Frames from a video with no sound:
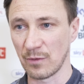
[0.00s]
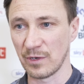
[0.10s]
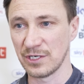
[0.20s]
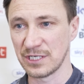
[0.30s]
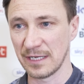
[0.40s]

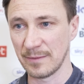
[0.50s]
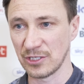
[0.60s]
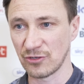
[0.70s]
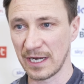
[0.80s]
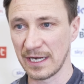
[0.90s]
When you see him in
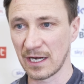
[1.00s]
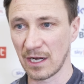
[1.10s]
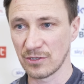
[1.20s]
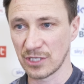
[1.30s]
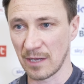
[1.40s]
training
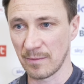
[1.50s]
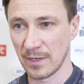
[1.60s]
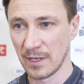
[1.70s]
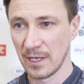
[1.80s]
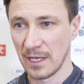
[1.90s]
close up,
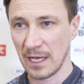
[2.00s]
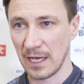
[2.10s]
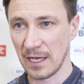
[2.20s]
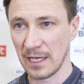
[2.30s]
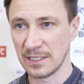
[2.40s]

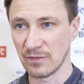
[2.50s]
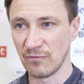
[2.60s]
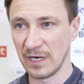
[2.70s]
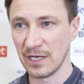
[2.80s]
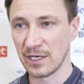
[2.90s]
he's a
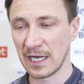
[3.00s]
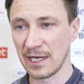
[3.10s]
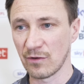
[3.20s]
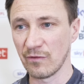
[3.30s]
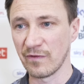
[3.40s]
really
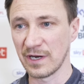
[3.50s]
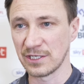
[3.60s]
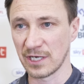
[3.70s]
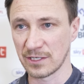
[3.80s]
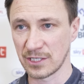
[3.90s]
clinical finisher.